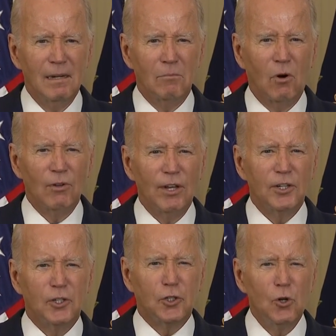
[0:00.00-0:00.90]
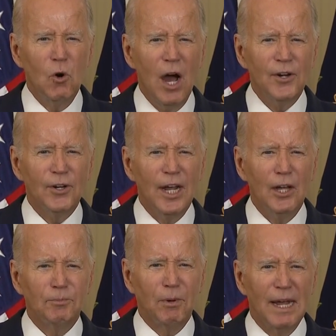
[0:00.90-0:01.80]
More than 200
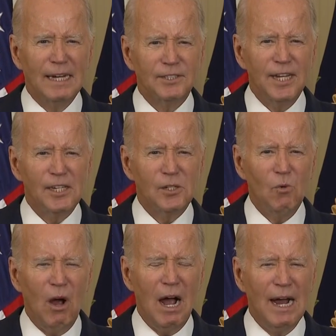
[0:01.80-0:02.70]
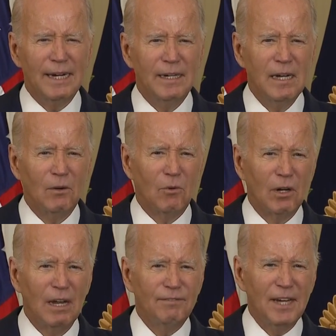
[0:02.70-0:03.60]
health plans nationwide were
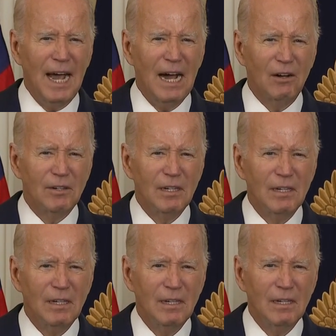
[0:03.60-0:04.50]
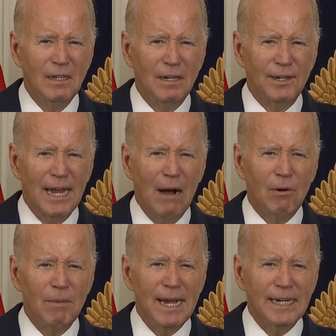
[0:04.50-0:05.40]
left out. Now
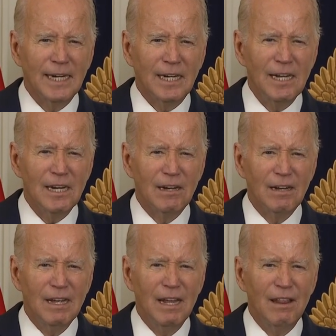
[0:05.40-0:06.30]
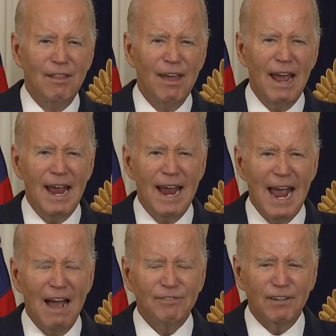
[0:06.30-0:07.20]
we're making it clear, they have to